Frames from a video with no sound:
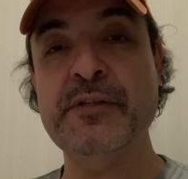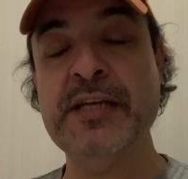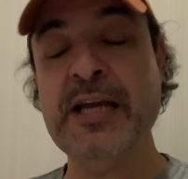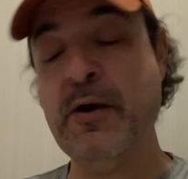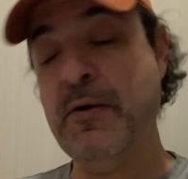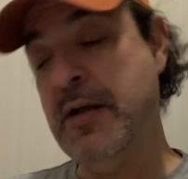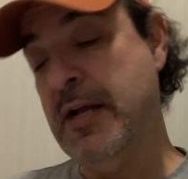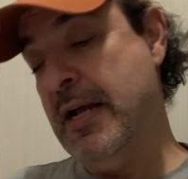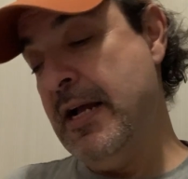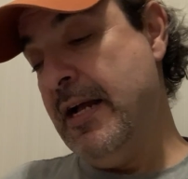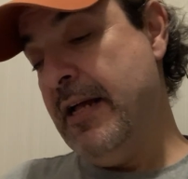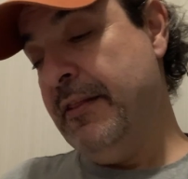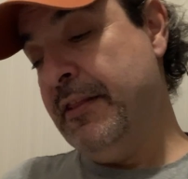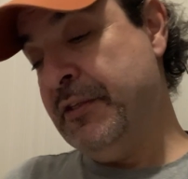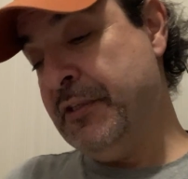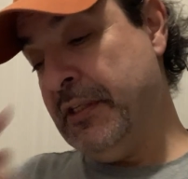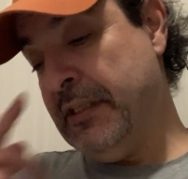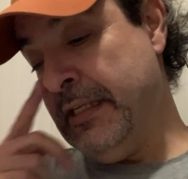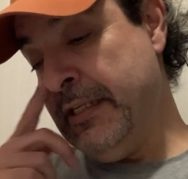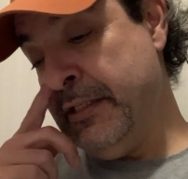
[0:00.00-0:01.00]
Now, the
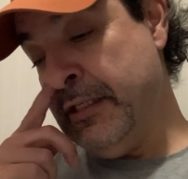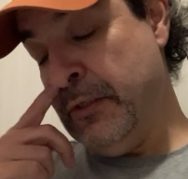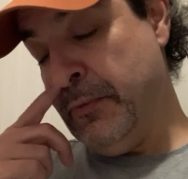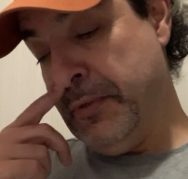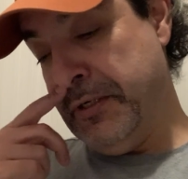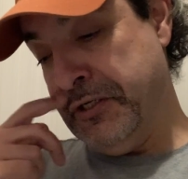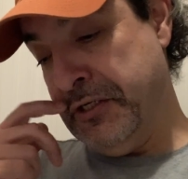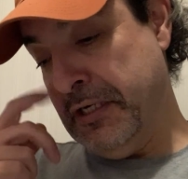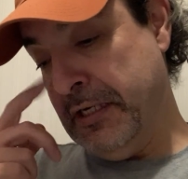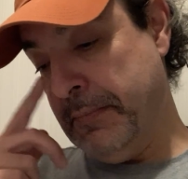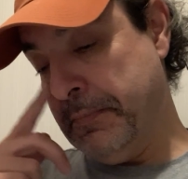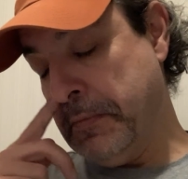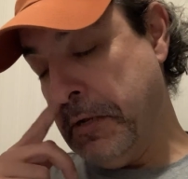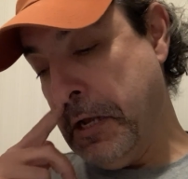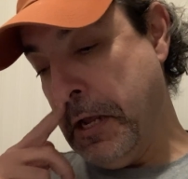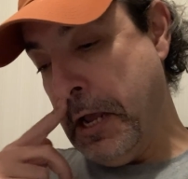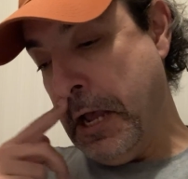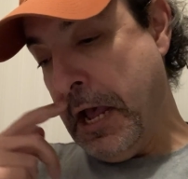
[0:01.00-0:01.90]
Zelensky regime,